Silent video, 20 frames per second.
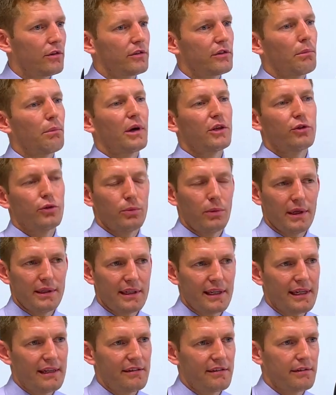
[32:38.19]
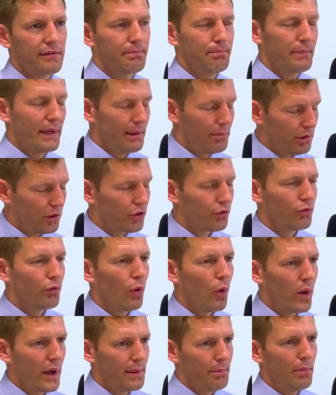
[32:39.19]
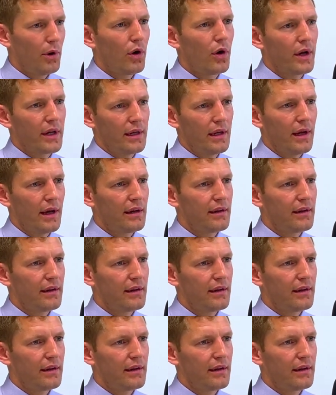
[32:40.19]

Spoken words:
And what you want then is people to row in behind that,